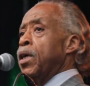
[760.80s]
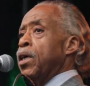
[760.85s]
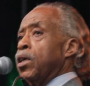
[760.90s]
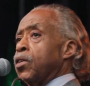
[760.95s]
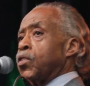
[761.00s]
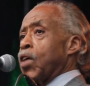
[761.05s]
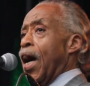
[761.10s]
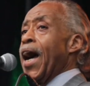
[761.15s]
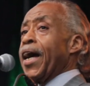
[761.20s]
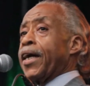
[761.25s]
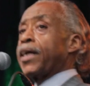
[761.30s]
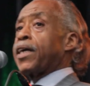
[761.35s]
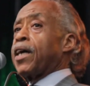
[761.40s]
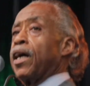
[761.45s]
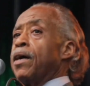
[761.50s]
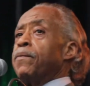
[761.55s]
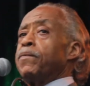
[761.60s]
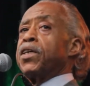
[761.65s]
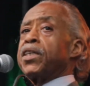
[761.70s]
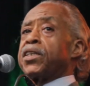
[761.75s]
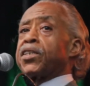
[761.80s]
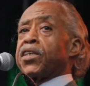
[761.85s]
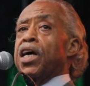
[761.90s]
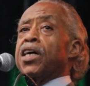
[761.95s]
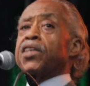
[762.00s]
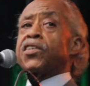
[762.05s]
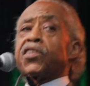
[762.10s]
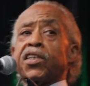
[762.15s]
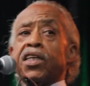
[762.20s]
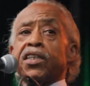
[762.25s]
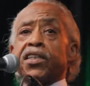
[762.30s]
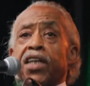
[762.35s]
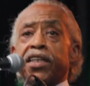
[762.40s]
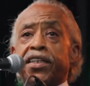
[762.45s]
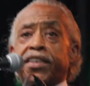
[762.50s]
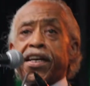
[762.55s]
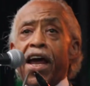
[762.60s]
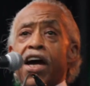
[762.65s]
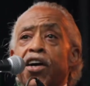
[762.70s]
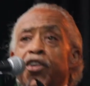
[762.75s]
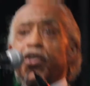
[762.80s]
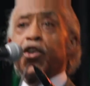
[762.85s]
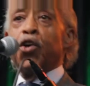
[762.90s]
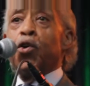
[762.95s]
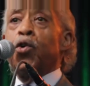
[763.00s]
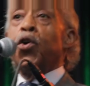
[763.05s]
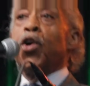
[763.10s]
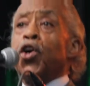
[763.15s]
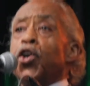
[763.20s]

So I come to Tulsa to tell you,